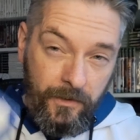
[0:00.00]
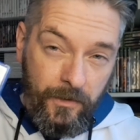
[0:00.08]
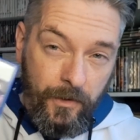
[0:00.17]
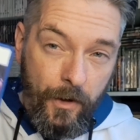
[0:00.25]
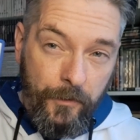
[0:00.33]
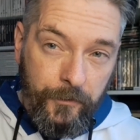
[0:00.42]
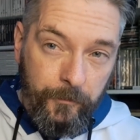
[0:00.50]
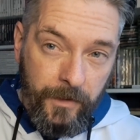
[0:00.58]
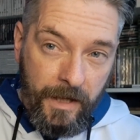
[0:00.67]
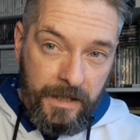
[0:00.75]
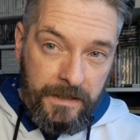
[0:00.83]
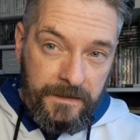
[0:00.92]
Gotham
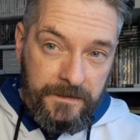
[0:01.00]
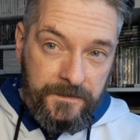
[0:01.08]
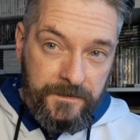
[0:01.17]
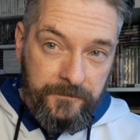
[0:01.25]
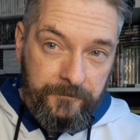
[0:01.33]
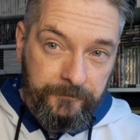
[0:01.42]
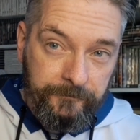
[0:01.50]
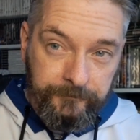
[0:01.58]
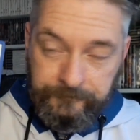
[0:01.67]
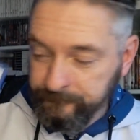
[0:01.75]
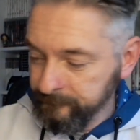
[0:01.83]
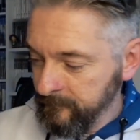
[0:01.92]
Knights,
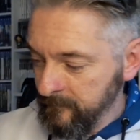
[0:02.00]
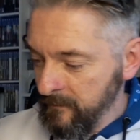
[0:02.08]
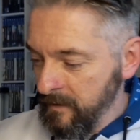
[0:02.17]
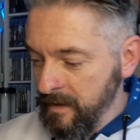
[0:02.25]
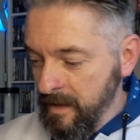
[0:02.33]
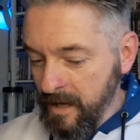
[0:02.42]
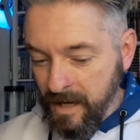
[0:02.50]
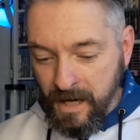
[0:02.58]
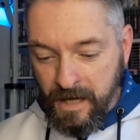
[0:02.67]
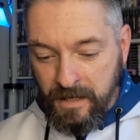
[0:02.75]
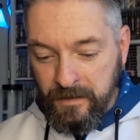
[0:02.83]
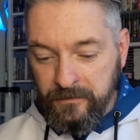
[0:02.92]

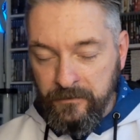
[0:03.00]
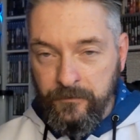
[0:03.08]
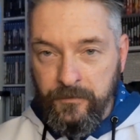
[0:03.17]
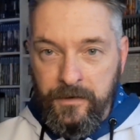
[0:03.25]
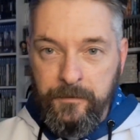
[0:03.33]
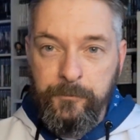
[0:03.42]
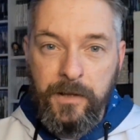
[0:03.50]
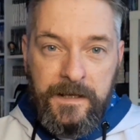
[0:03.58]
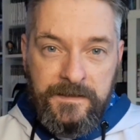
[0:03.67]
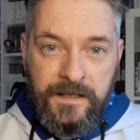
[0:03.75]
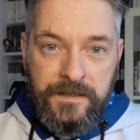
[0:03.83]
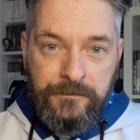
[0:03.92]
and the
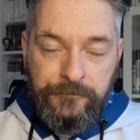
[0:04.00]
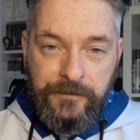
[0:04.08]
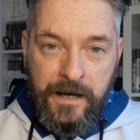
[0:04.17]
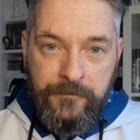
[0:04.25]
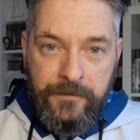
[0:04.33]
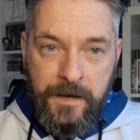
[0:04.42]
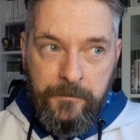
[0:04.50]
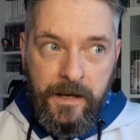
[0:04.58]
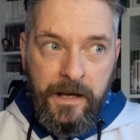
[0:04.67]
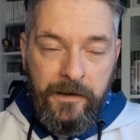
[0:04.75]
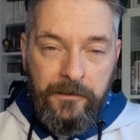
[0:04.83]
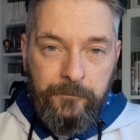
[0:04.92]
PlayStation 5 game that
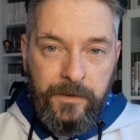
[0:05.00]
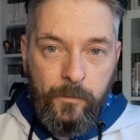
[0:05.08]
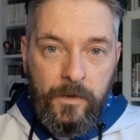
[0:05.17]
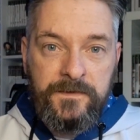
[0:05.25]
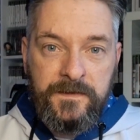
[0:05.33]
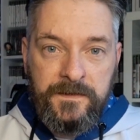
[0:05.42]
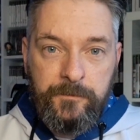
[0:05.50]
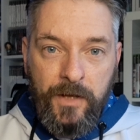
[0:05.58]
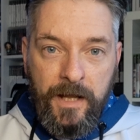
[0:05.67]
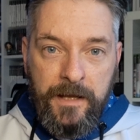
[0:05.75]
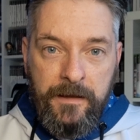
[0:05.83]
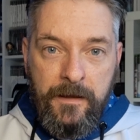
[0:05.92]
I have been wanting to
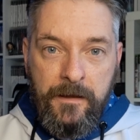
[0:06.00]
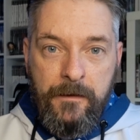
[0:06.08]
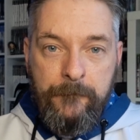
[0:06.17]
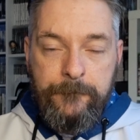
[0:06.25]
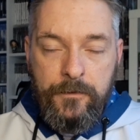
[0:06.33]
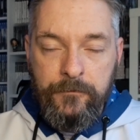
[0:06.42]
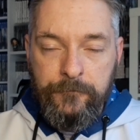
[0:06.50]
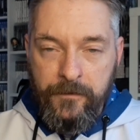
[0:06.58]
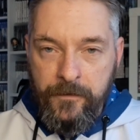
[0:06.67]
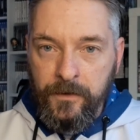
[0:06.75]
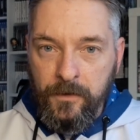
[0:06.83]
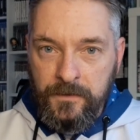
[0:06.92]
play for a
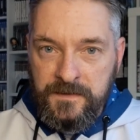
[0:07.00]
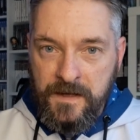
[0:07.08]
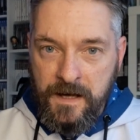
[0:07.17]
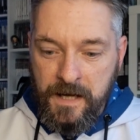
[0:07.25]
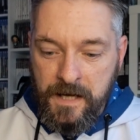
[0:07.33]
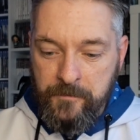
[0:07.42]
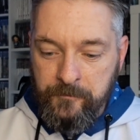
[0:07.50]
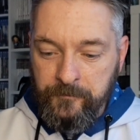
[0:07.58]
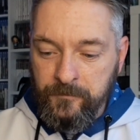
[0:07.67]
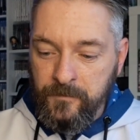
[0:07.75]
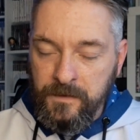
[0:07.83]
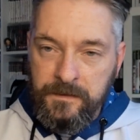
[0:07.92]
very long time,
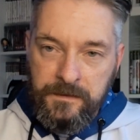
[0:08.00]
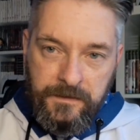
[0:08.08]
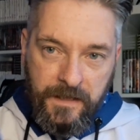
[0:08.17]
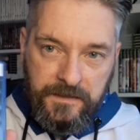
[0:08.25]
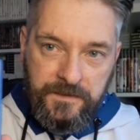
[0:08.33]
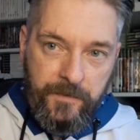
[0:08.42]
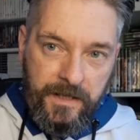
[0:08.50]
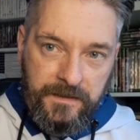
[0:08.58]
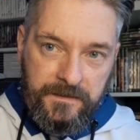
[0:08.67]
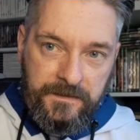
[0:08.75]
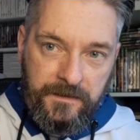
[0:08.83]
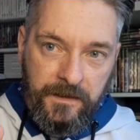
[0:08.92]
Dead
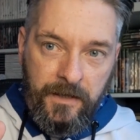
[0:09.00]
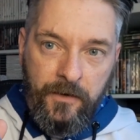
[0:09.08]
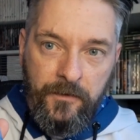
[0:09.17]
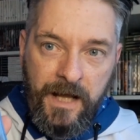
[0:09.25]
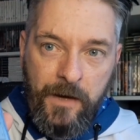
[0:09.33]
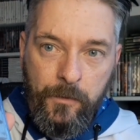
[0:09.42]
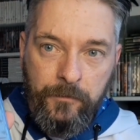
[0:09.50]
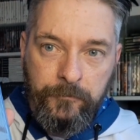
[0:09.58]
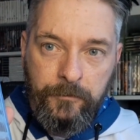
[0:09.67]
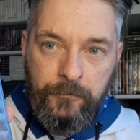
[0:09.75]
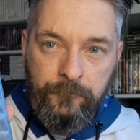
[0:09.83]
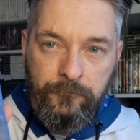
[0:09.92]
Space. And I got that one
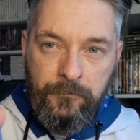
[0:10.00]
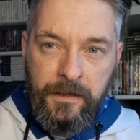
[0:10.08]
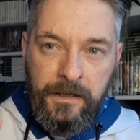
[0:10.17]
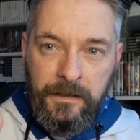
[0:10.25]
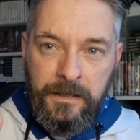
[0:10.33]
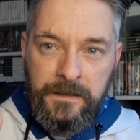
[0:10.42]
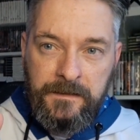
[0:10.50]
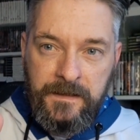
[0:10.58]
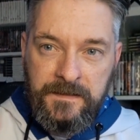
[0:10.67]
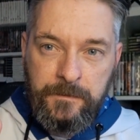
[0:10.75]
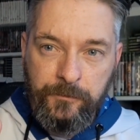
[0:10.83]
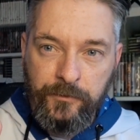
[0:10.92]
for a really
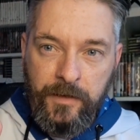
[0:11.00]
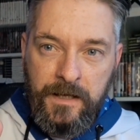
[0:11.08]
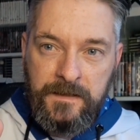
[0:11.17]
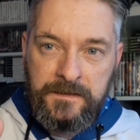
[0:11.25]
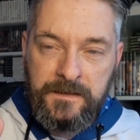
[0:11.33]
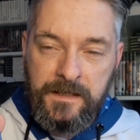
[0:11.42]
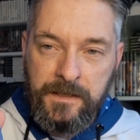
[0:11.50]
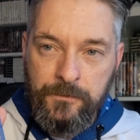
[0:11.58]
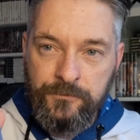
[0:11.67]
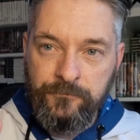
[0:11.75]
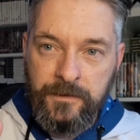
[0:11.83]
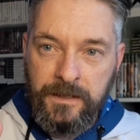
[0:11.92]
decent price. It
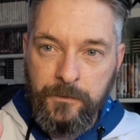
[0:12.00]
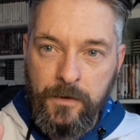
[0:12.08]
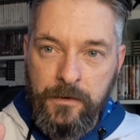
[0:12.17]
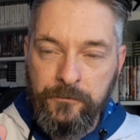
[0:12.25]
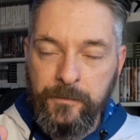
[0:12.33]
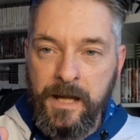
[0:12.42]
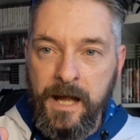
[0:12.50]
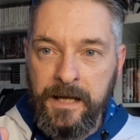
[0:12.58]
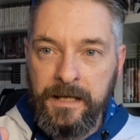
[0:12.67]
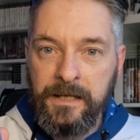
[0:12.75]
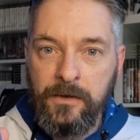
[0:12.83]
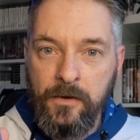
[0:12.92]
was really worth me
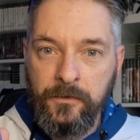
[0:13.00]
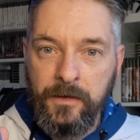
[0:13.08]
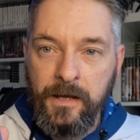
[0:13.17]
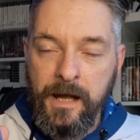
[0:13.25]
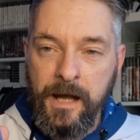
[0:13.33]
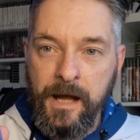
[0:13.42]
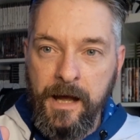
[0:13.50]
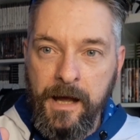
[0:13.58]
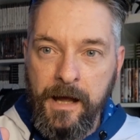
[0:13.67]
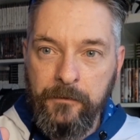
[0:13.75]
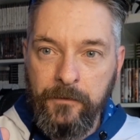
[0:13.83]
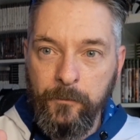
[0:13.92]
hanging on
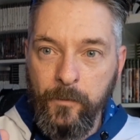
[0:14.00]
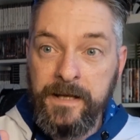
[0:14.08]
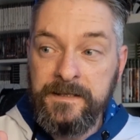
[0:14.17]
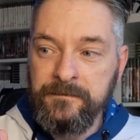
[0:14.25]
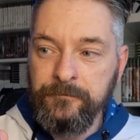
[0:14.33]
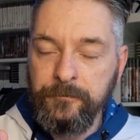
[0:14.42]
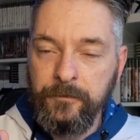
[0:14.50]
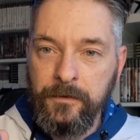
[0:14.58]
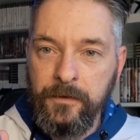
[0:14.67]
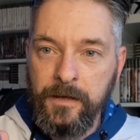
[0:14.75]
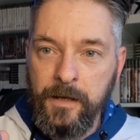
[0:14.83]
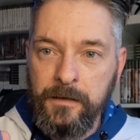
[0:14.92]
and waiting
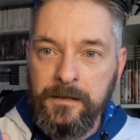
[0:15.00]
for...